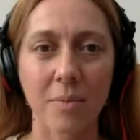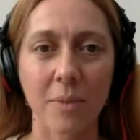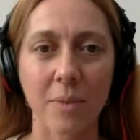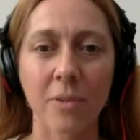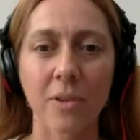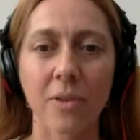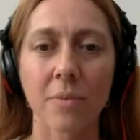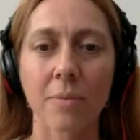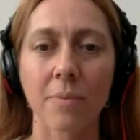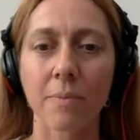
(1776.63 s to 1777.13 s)

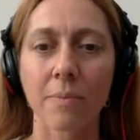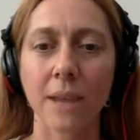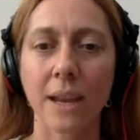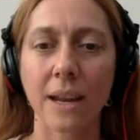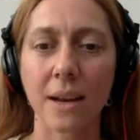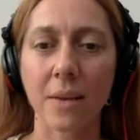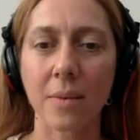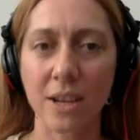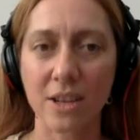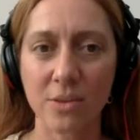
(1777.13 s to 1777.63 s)
people are
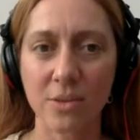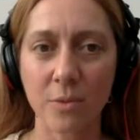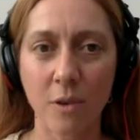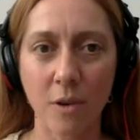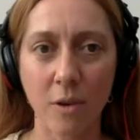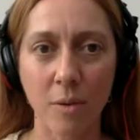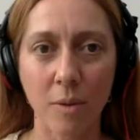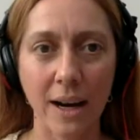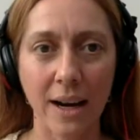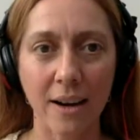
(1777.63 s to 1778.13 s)
getting much
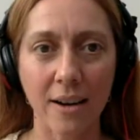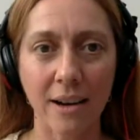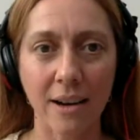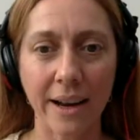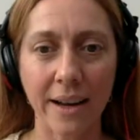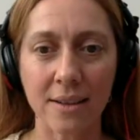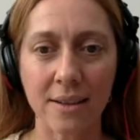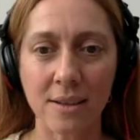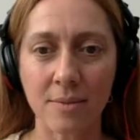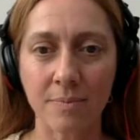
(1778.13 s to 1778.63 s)
more aware
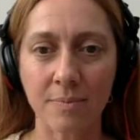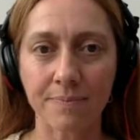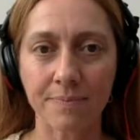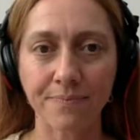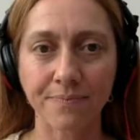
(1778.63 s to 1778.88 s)
and